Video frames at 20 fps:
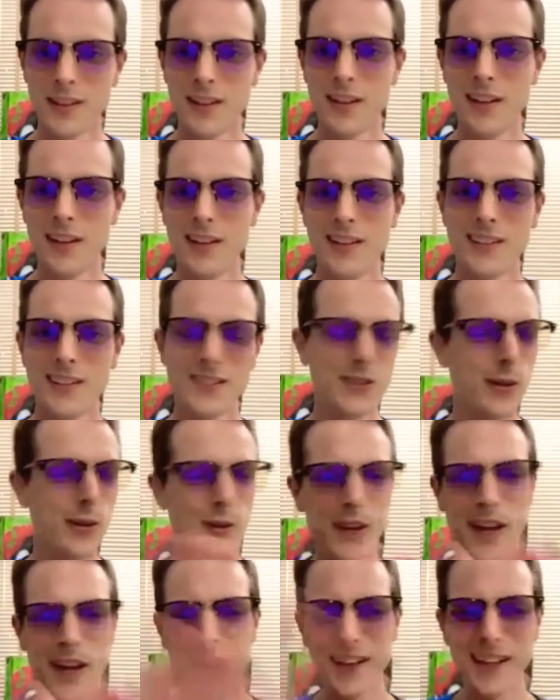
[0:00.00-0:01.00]
It's okay.
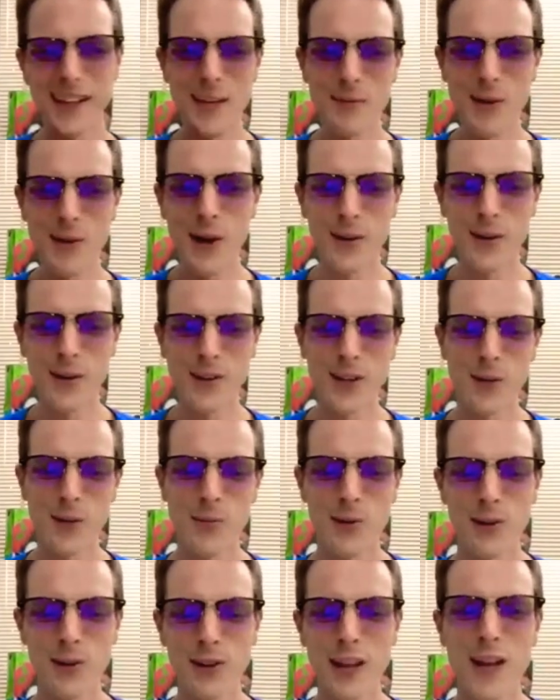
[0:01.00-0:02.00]
Keep going. Number
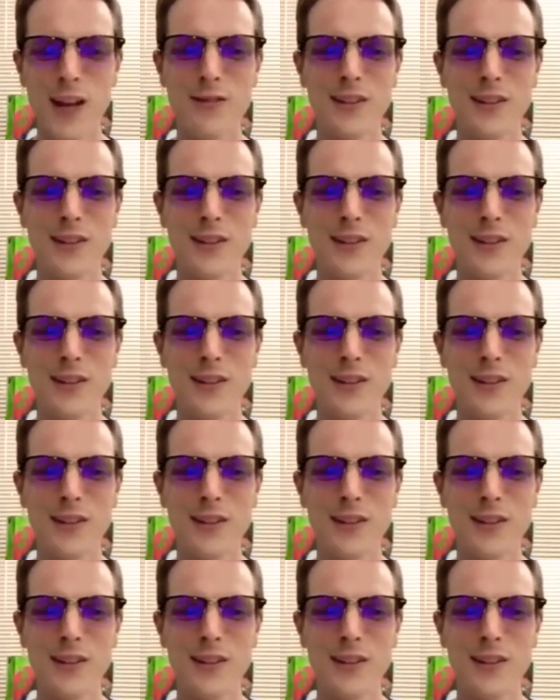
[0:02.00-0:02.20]
11.